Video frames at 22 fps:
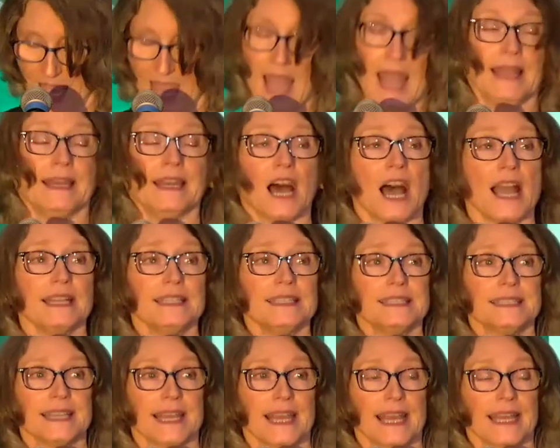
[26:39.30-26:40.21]
And I
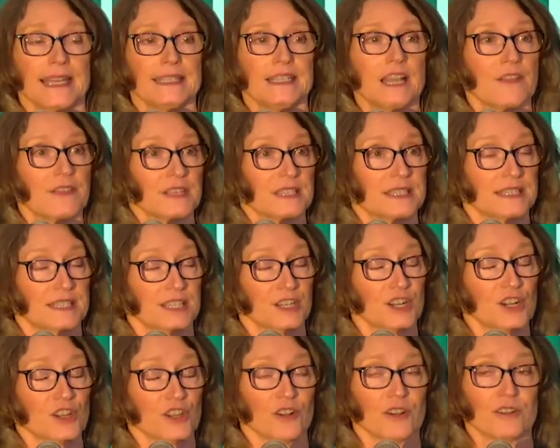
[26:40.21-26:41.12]
instead got the
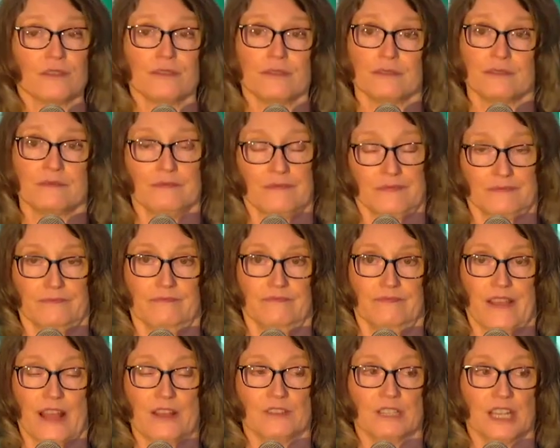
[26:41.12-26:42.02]
Ziegler
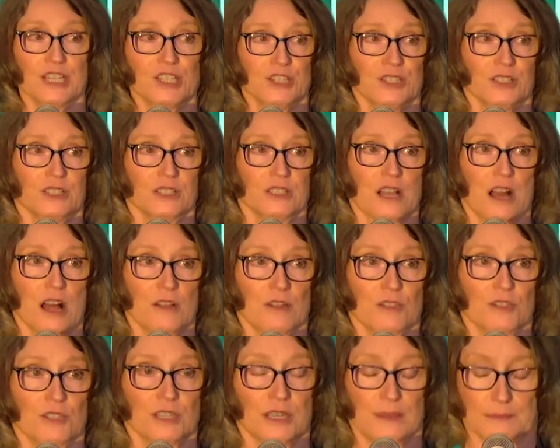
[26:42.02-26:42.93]
Foundation
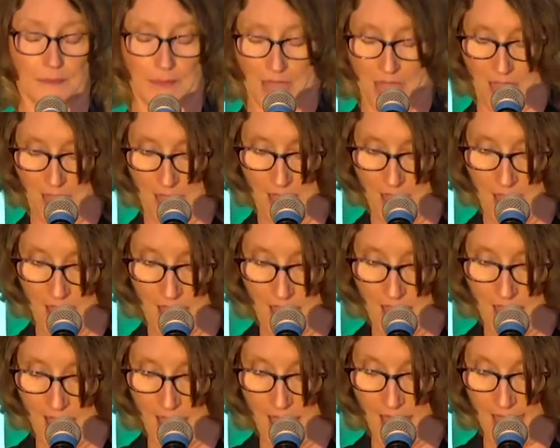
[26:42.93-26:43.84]
Scholarship.
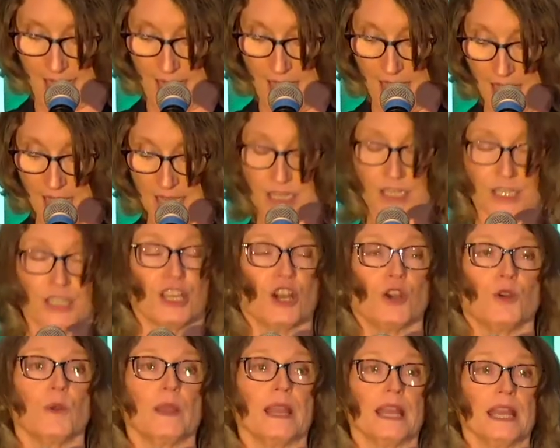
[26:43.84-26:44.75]
And I could
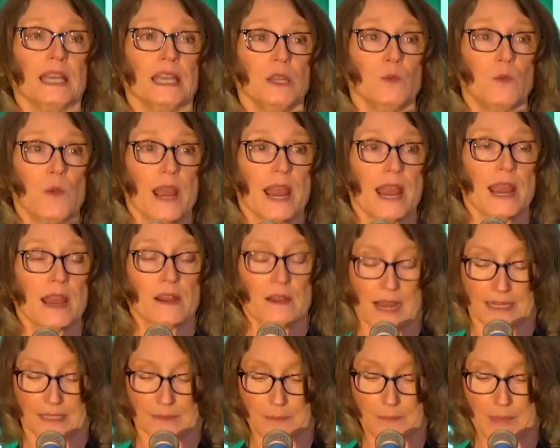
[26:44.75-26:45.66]
go anywhere
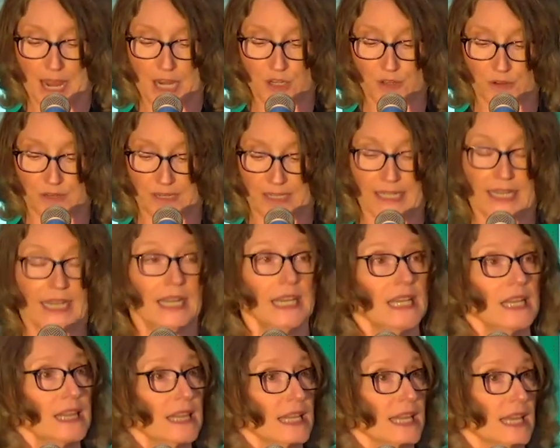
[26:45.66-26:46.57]
and major in
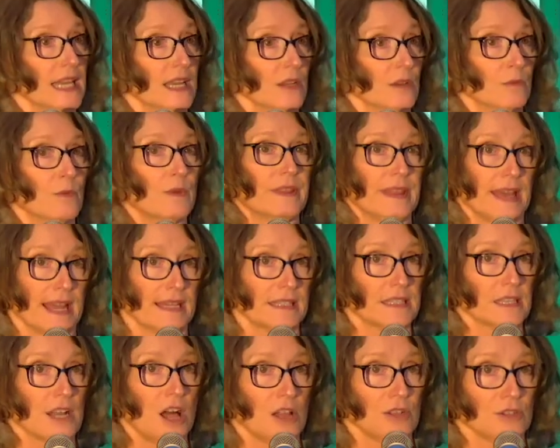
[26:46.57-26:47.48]
anything with that
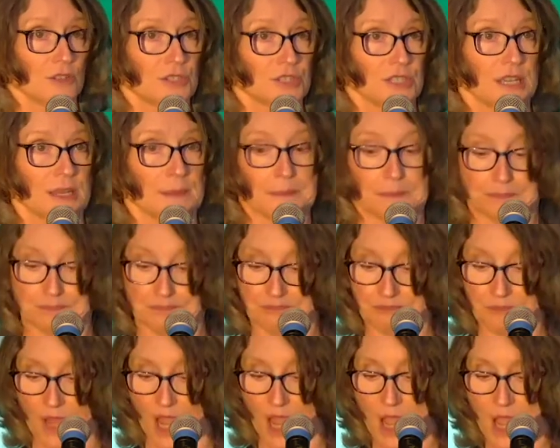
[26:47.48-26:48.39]
scholarship.
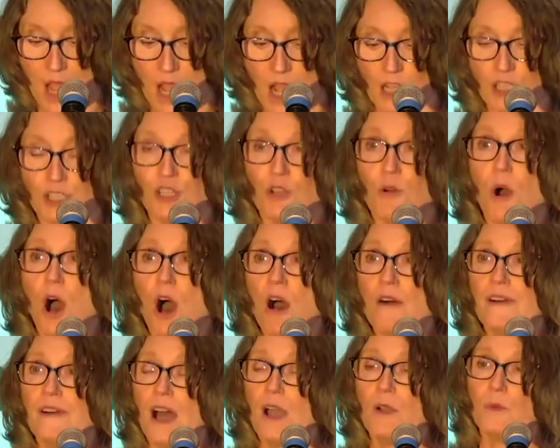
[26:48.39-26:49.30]
So
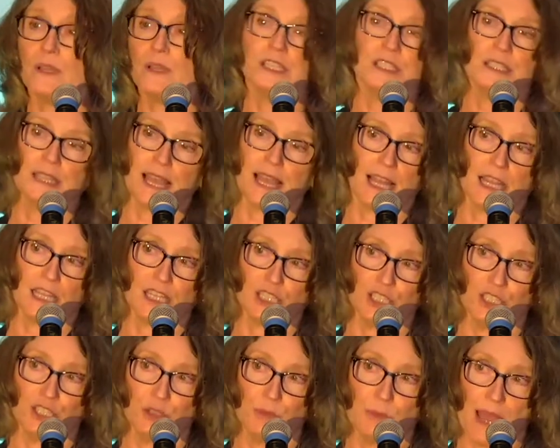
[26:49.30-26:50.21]
off I went to
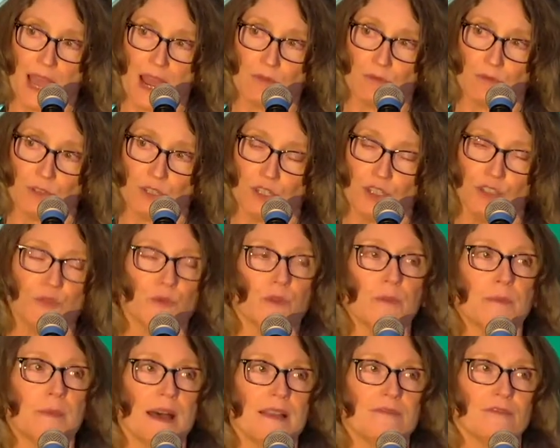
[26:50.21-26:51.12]
LSU Baton Rouge
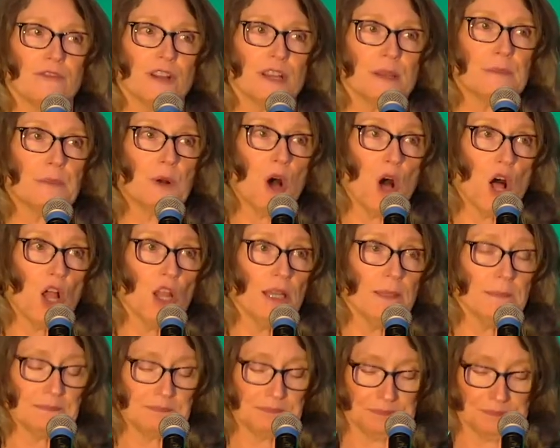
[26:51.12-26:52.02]
with my friend
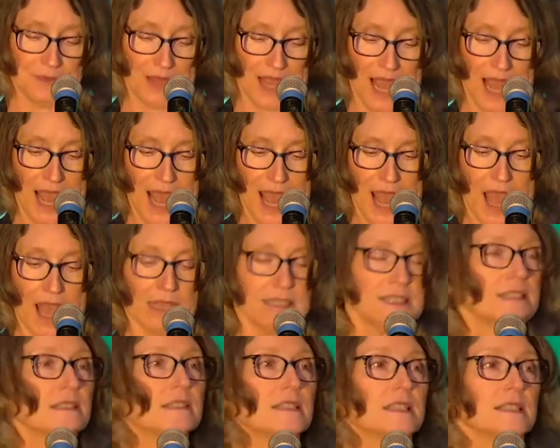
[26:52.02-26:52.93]
Paula
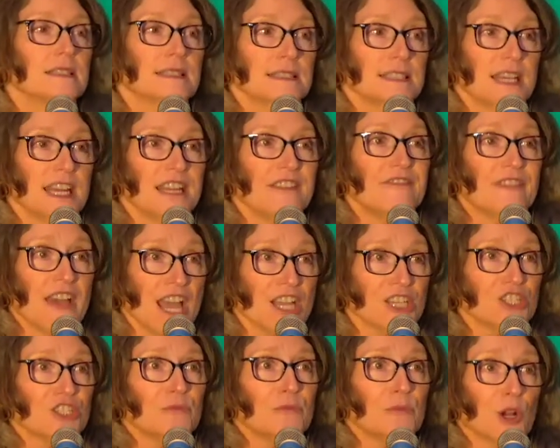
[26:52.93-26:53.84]
to study
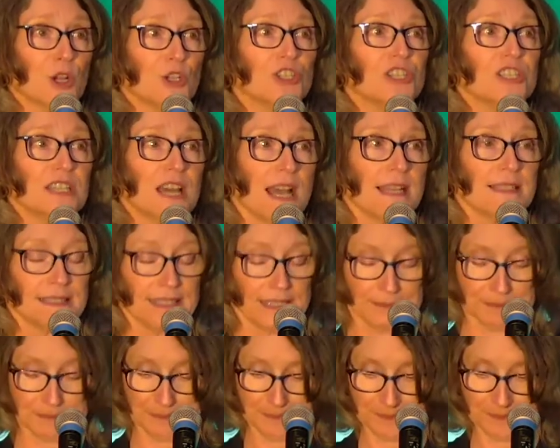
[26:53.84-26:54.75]
fashion merchandising.